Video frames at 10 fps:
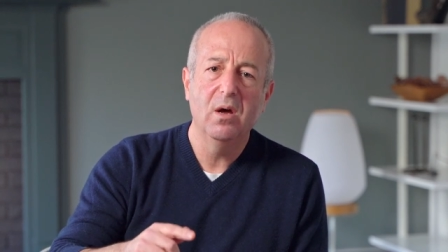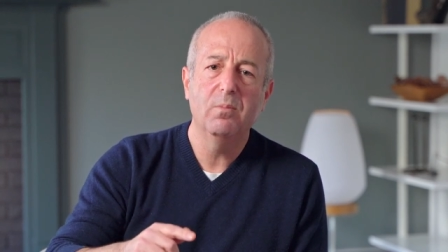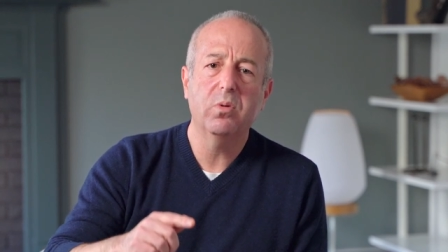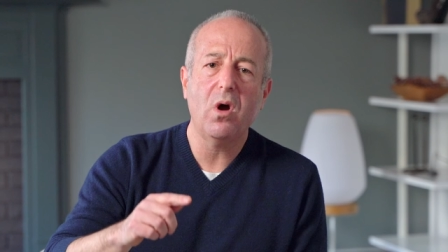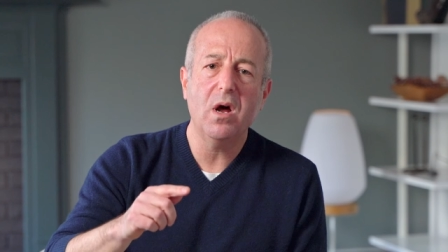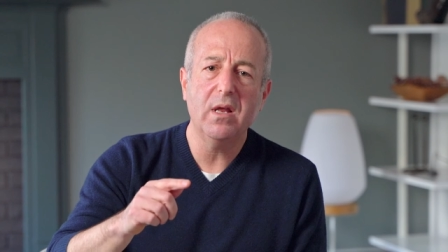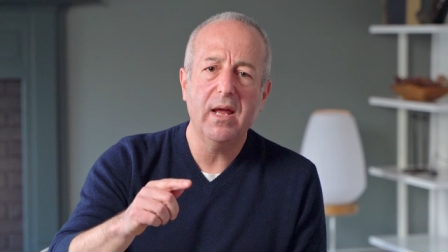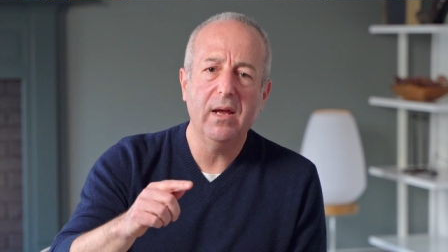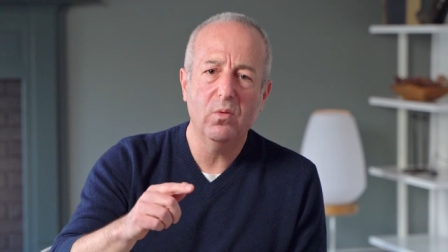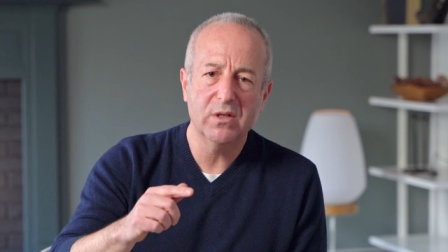brought
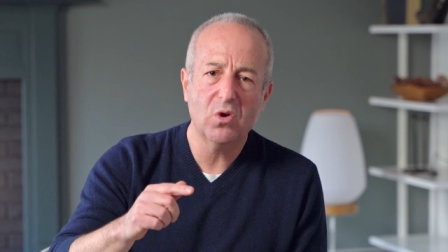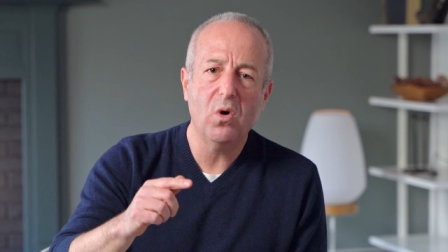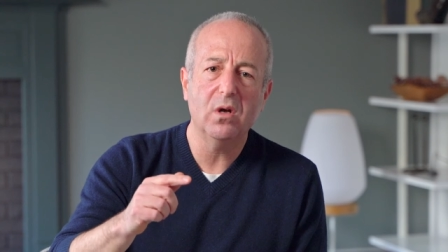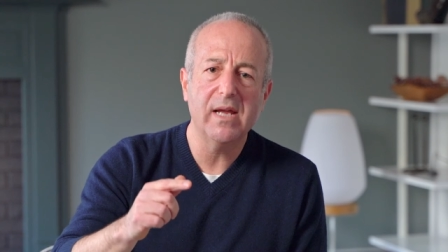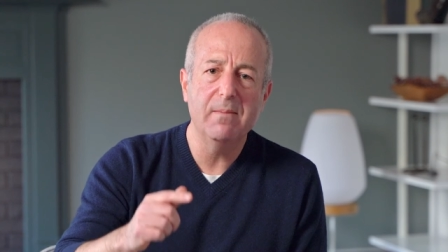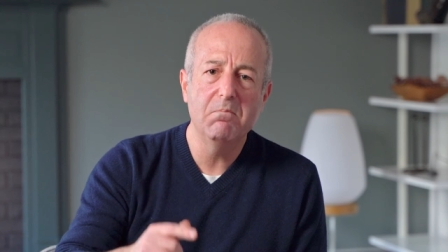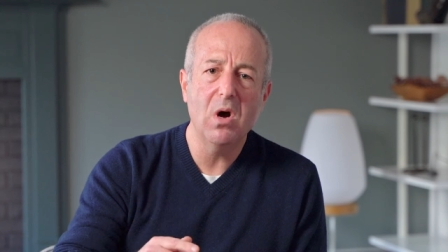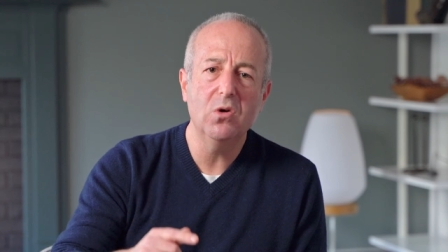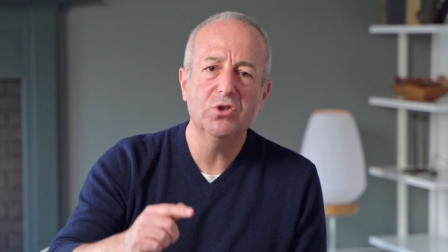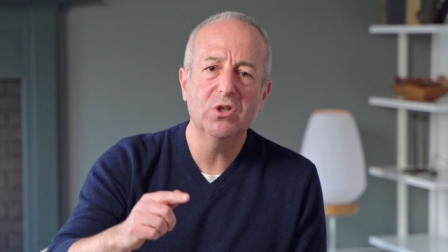what's called a
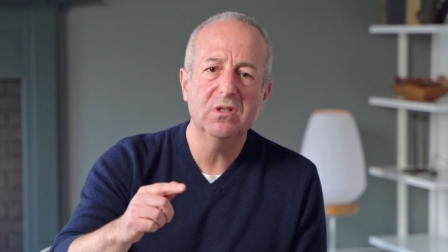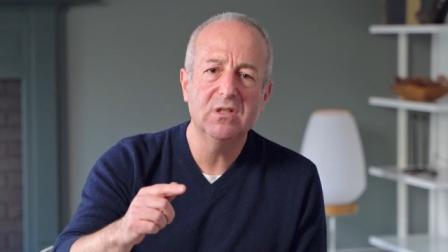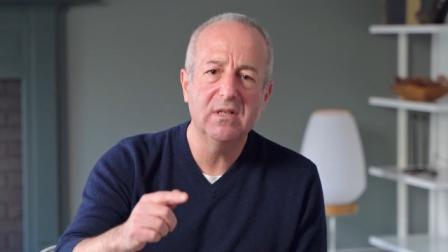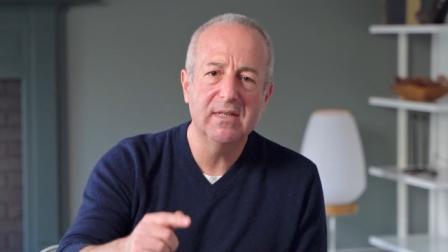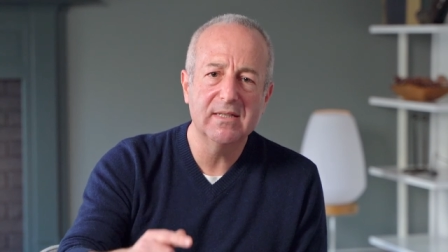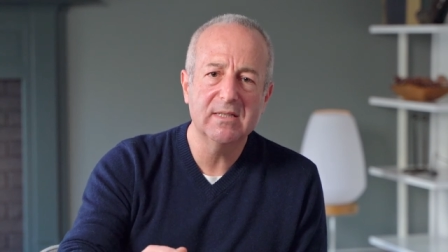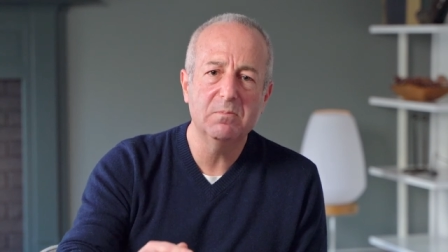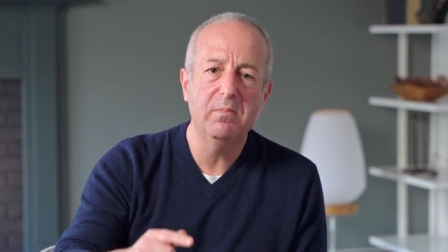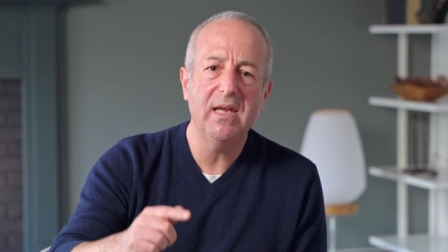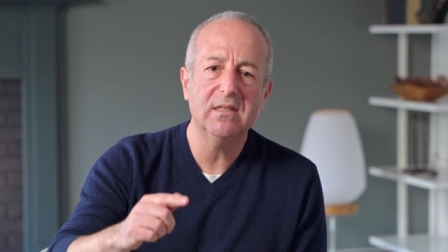motion to
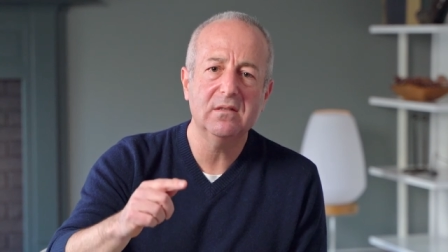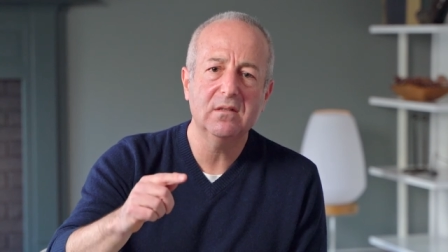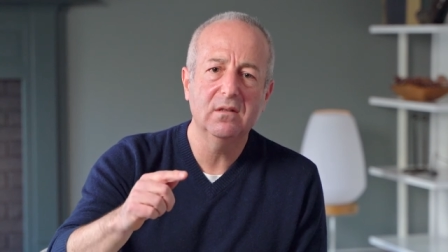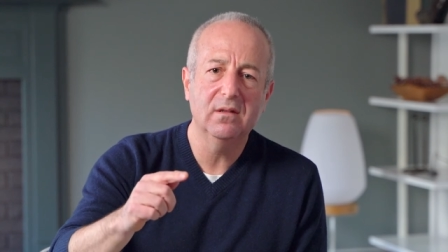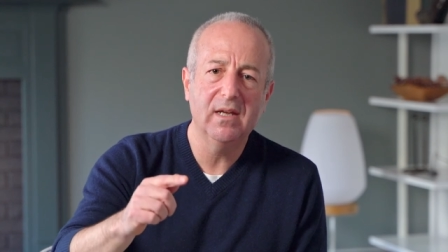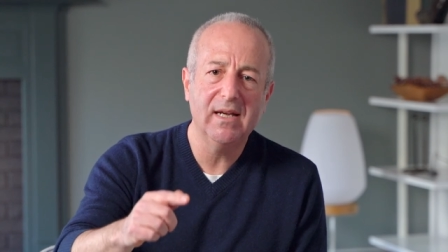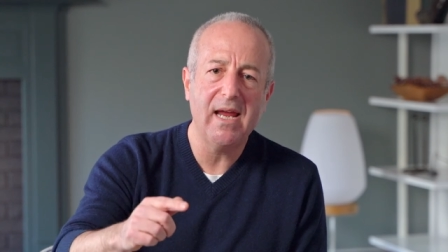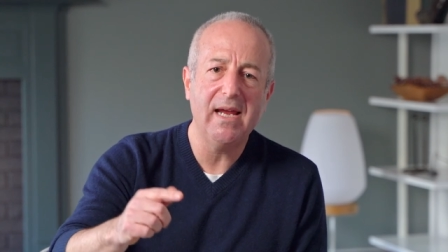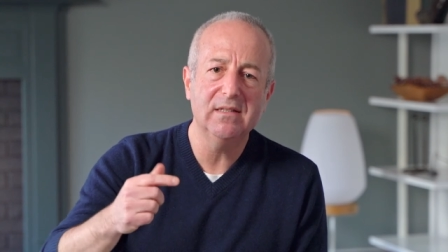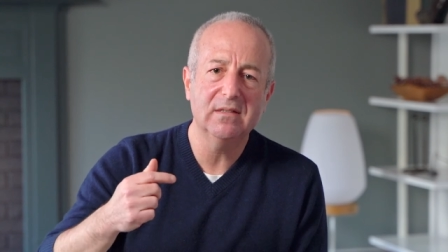dismiss the
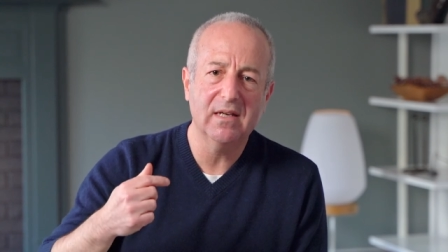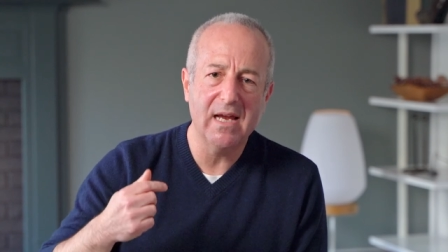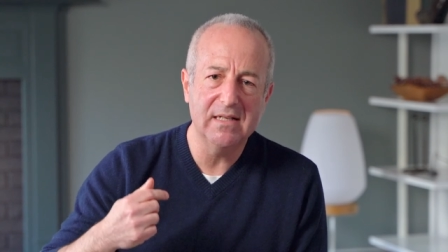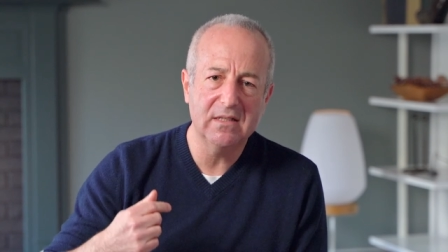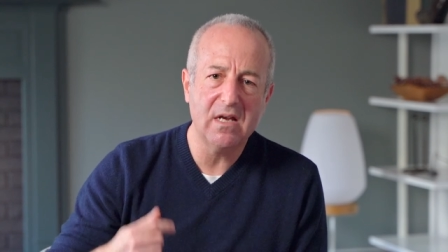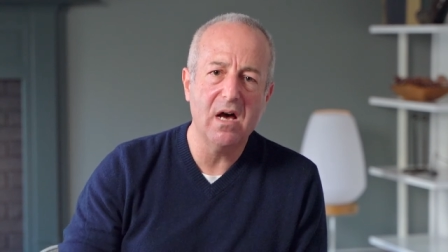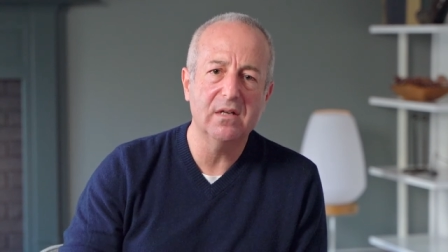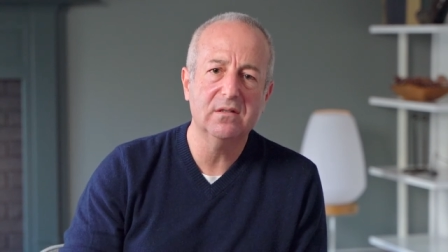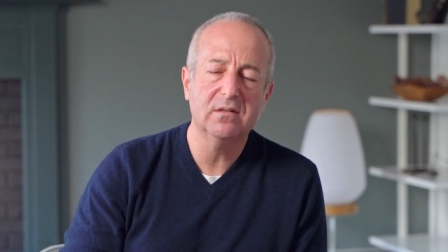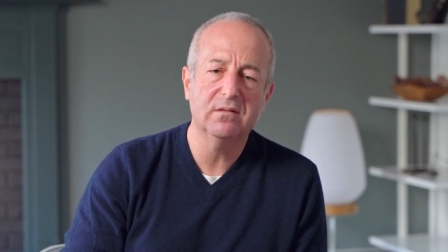case against
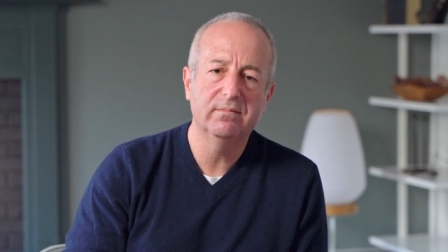us.